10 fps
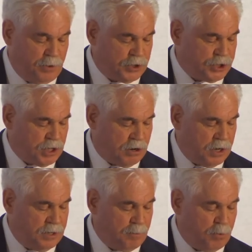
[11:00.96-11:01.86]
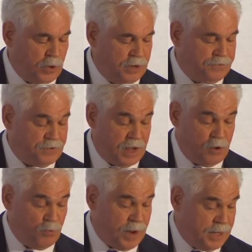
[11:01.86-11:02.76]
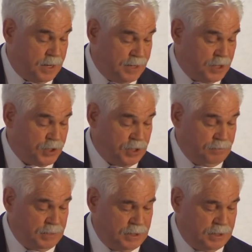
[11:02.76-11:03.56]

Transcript: purchase card point-of-sale recognition